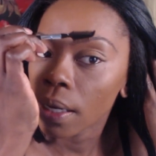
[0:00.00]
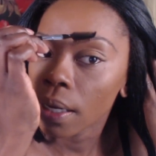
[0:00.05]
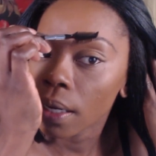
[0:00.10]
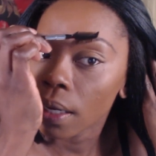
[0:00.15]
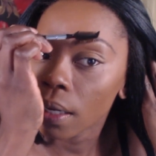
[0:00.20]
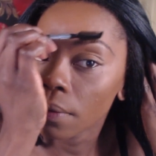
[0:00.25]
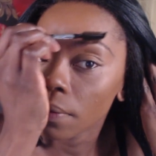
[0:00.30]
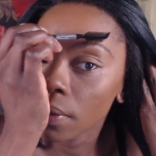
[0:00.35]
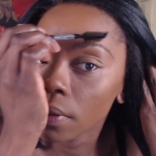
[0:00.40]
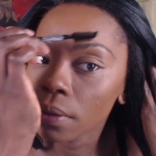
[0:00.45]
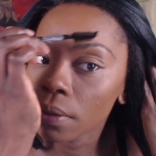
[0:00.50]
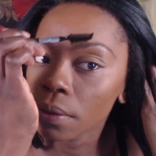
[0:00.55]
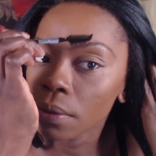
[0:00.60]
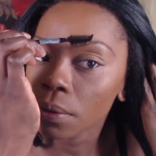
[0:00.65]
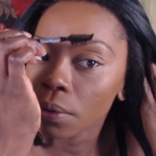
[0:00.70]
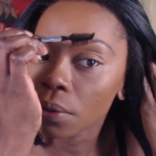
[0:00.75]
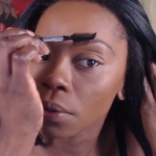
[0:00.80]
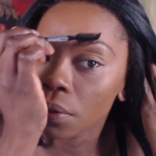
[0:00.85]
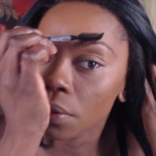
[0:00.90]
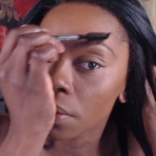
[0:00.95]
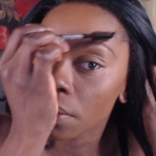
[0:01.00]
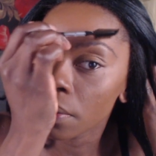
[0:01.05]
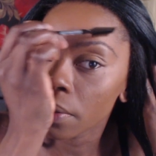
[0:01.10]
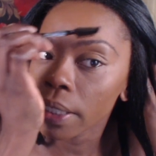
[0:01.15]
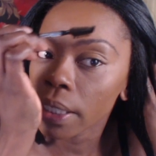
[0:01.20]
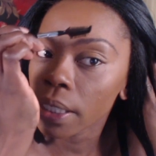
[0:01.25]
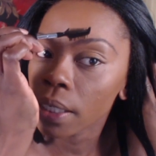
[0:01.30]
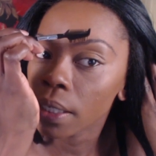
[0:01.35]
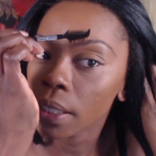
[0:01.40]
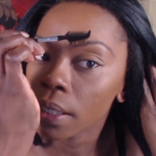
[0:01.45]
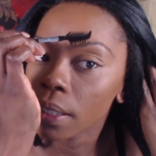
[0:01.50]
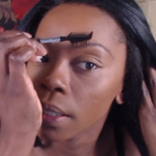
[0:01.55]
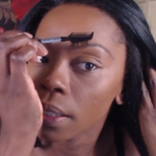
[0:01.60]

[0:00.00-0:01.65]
have a little trick